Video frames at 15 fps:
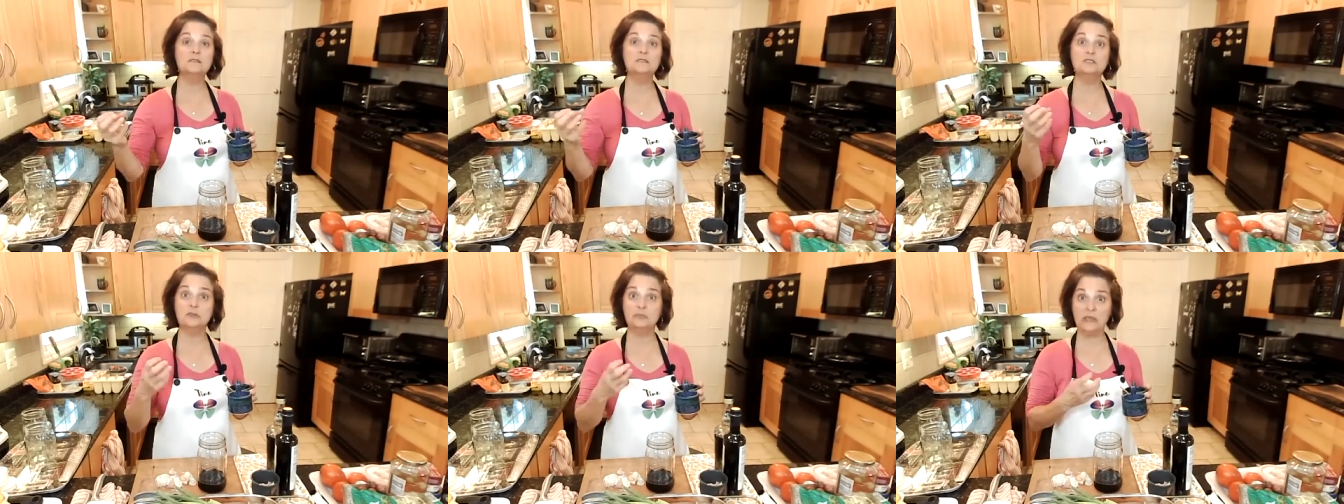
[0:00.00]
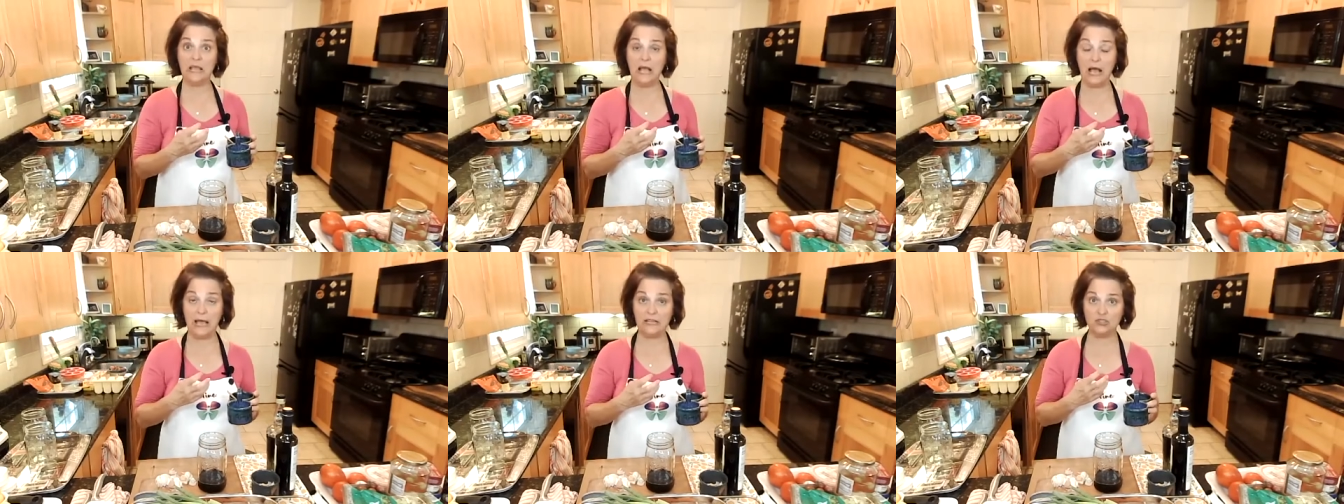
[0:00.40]
to be
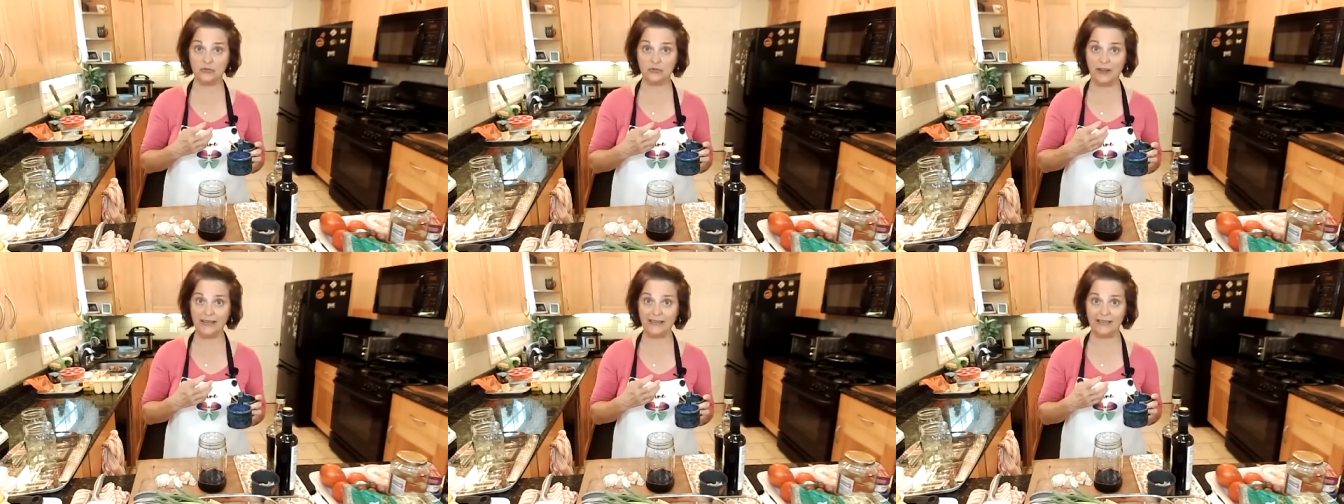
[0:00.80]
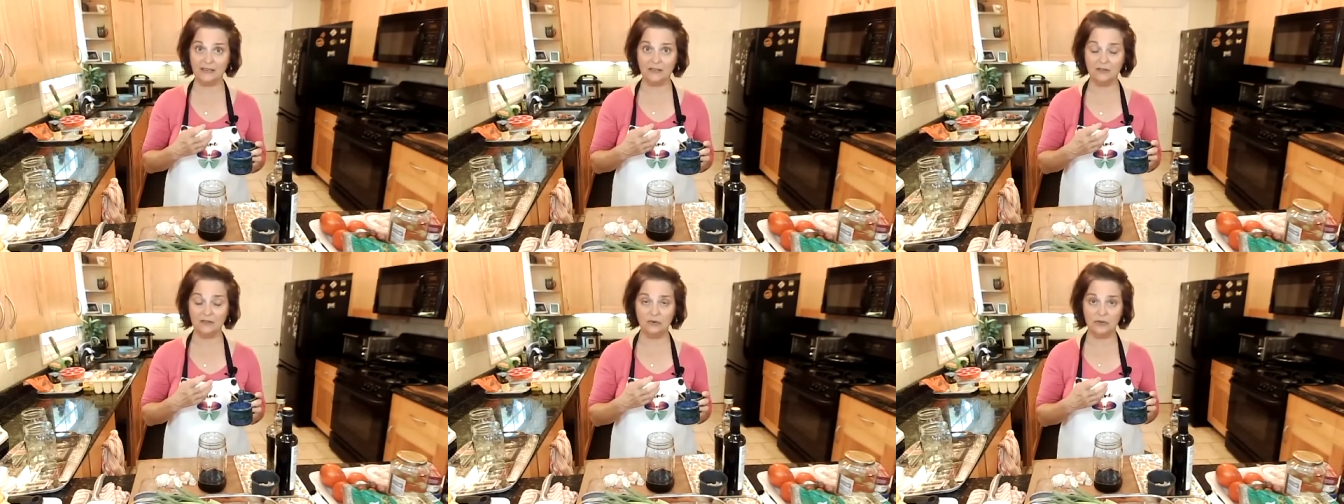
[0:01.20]
hydrated,
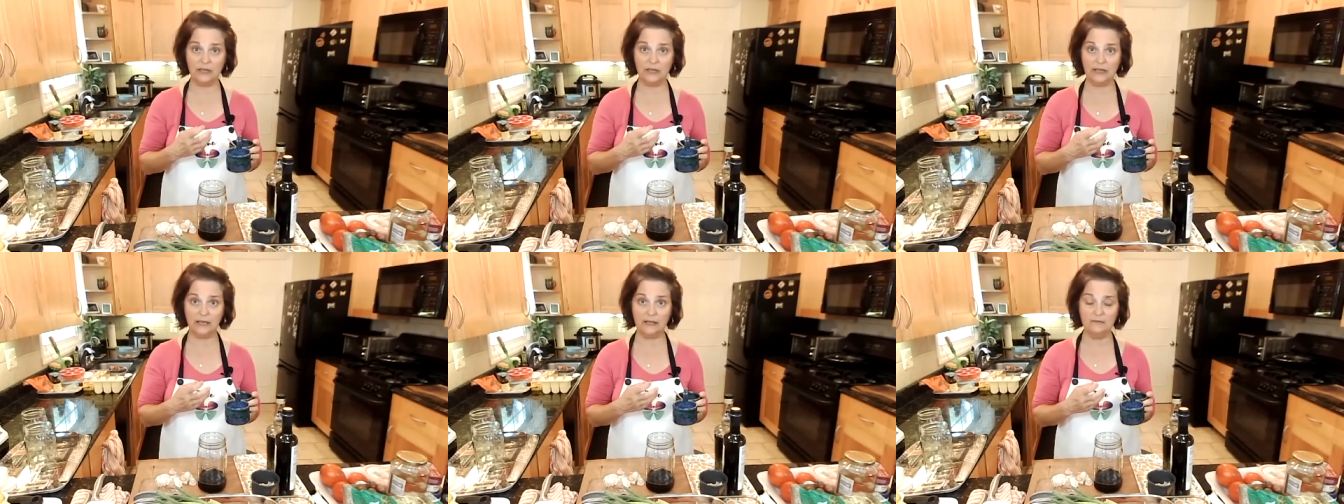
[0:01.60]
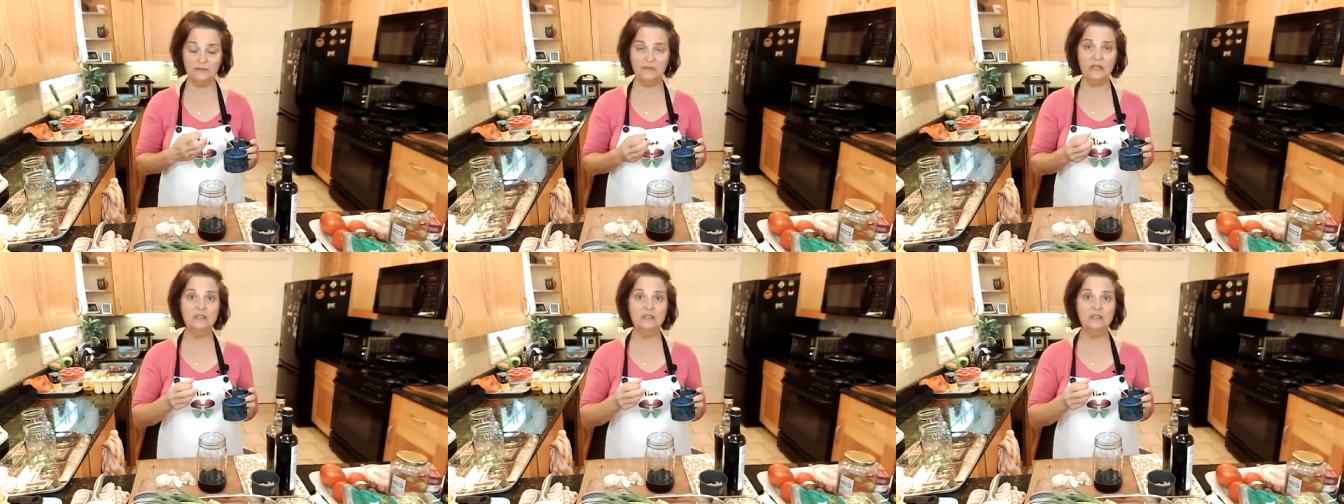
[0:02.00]
okay?